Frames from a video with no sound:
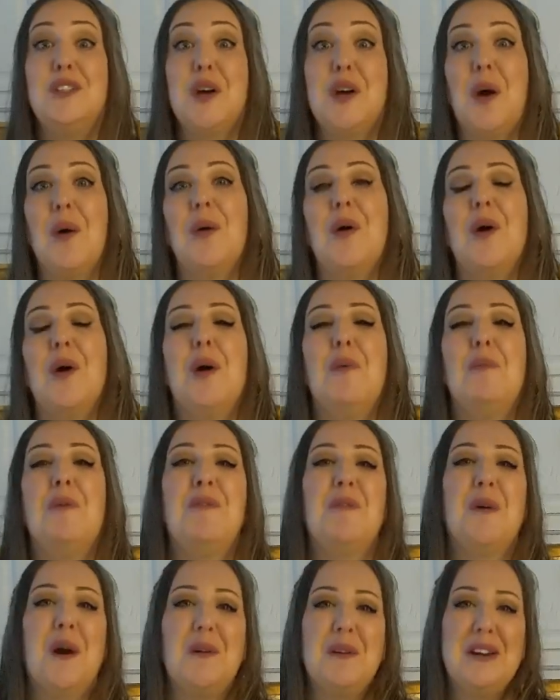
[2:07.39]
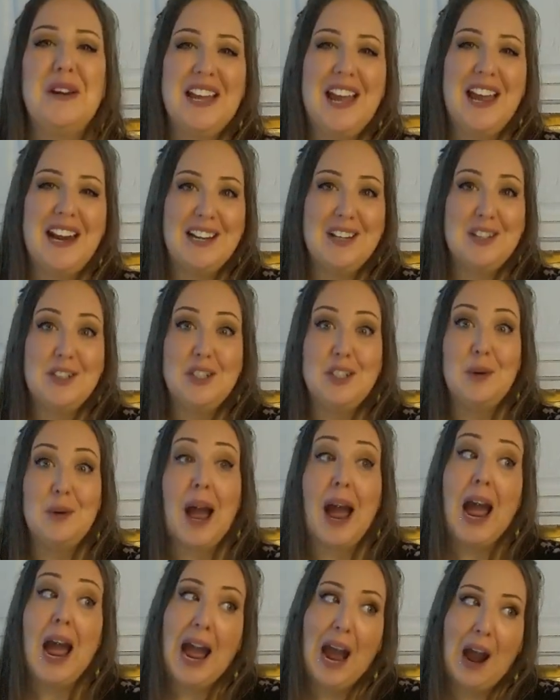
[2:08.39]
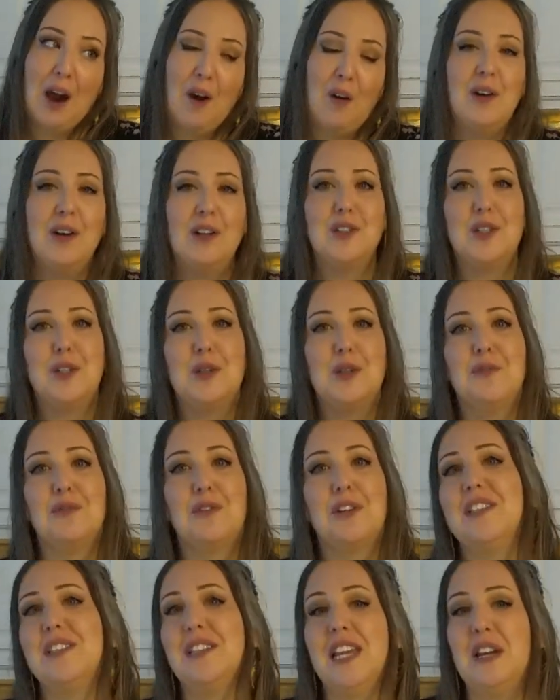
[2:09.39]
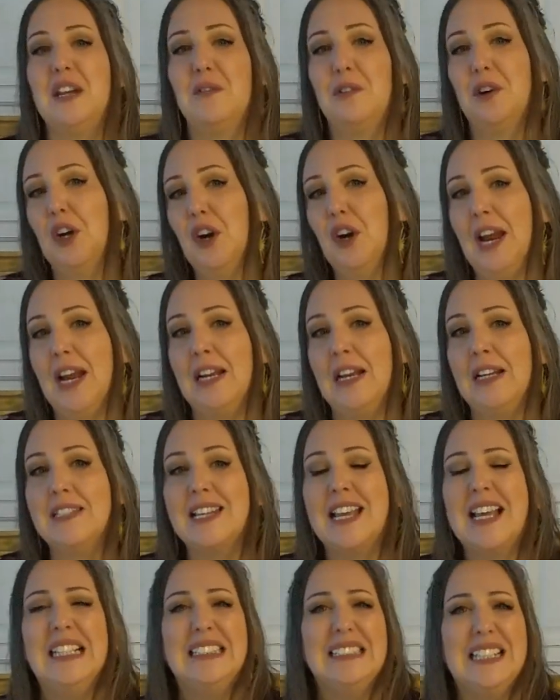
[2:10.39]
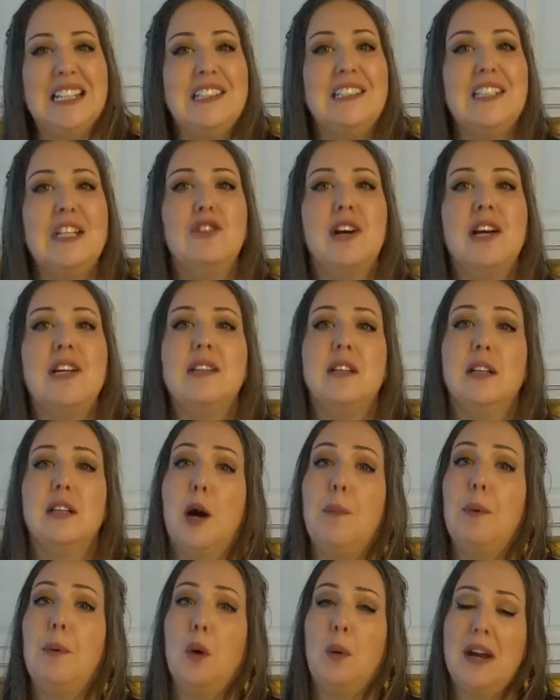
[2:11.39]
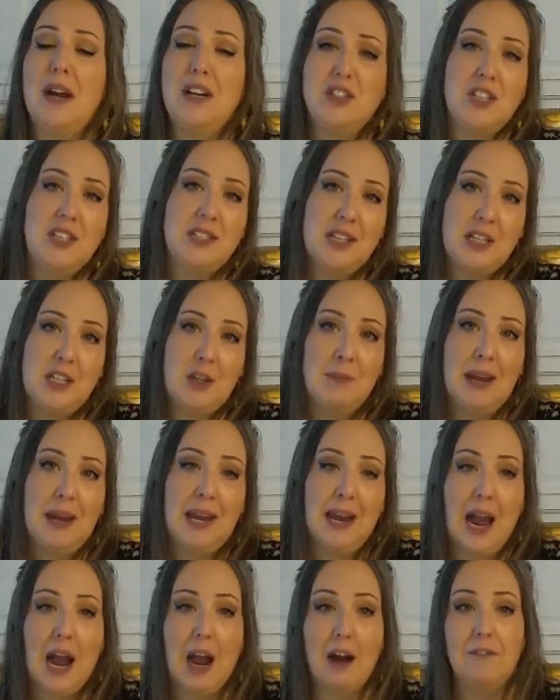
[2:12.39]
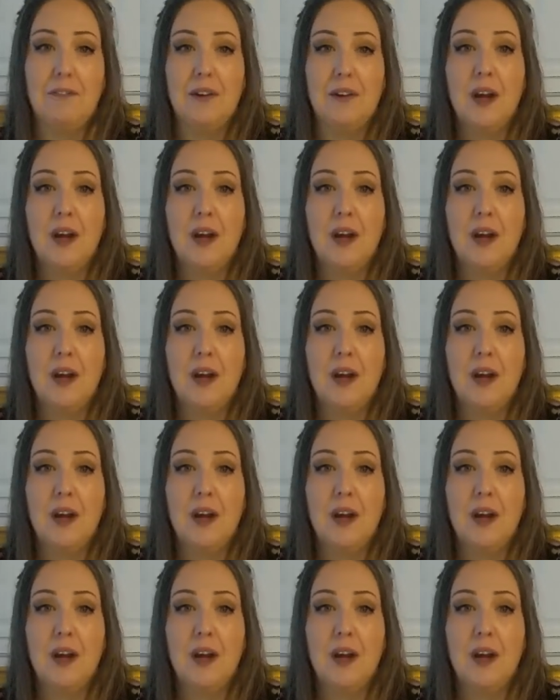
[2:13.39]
So, before we get into how to freeze kefir grains, let's address a couple questions that you may have.